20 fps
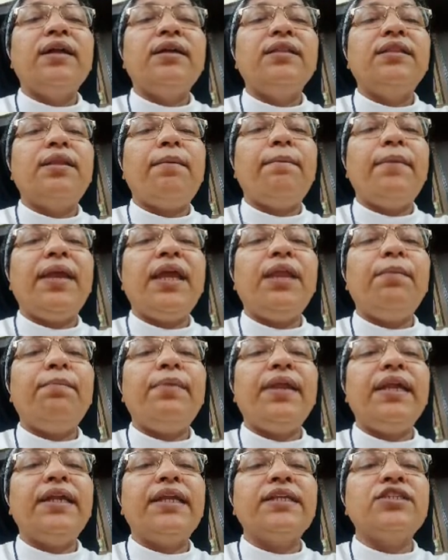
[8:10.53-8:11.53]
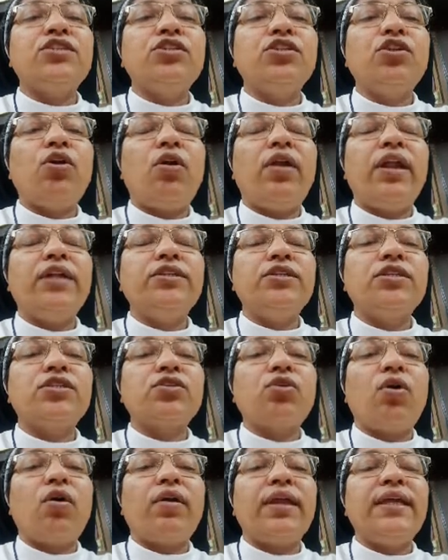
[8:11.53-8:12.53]
The mean pretest knowledge
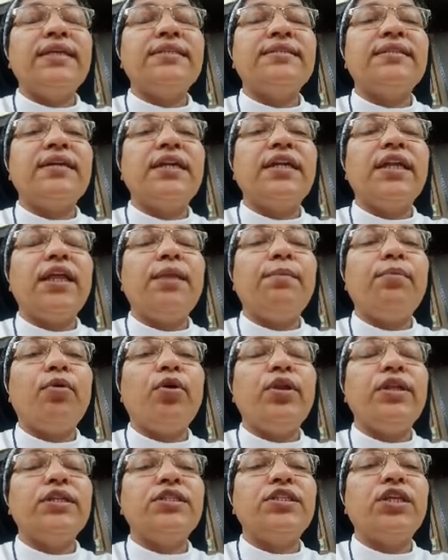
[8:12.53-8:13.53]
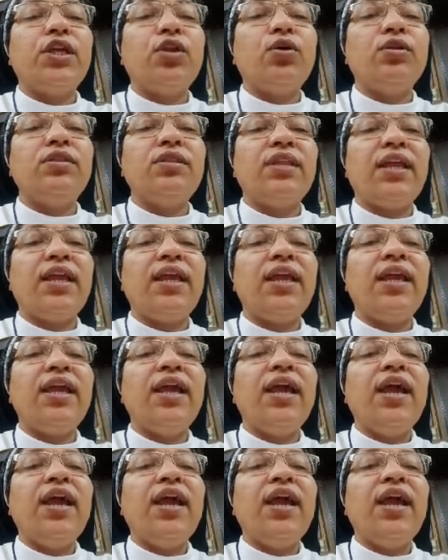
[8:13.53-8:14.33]
score is 13.03